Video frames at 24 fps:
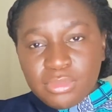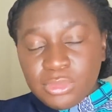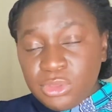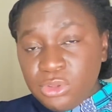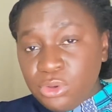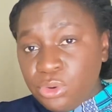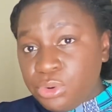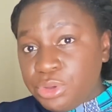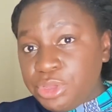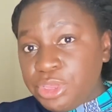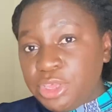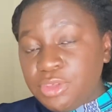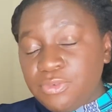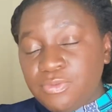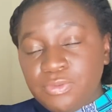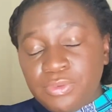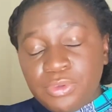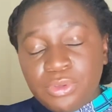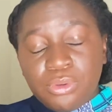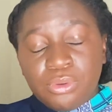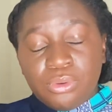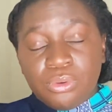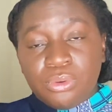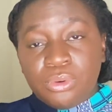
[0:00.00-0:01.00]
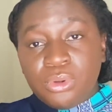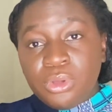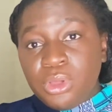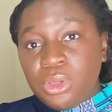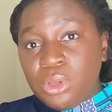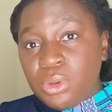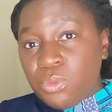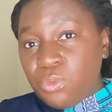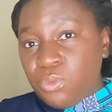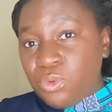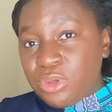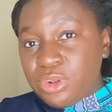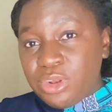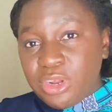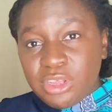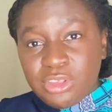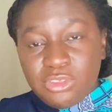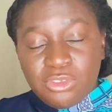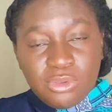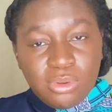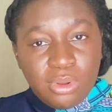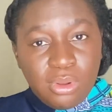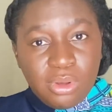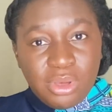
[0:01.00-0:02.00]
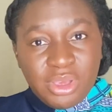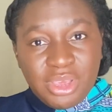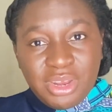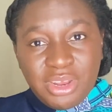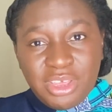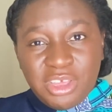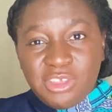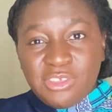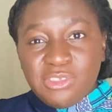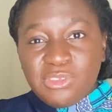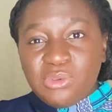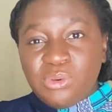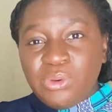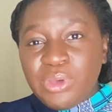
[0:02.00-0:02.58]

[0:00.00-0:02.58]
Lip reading: or if you wanted to log in into